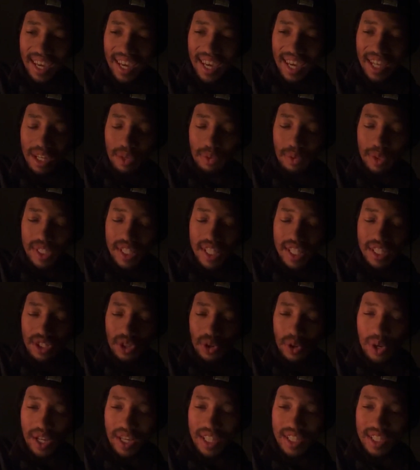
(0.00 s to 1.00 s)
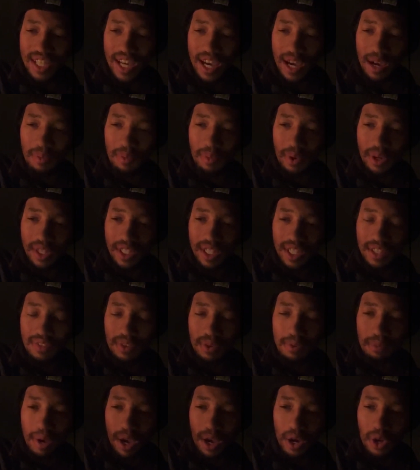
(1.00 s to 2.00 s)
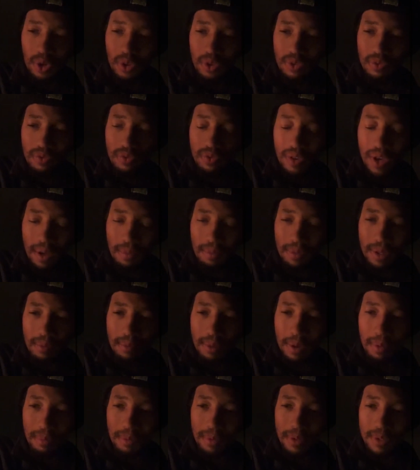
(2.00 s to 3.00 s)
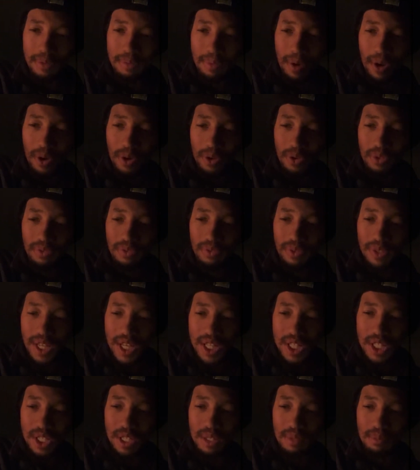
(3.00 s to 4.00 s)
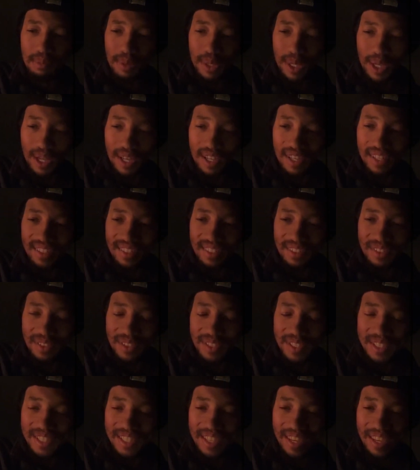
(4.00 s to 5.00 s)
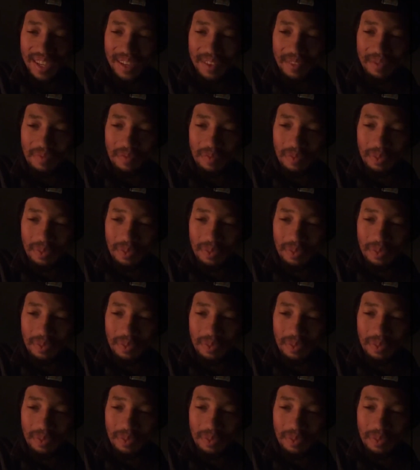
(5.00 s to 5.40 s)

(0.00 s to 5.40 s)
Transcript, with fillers: And it was during a time when even my own family members, my own flesh and blood, you could say,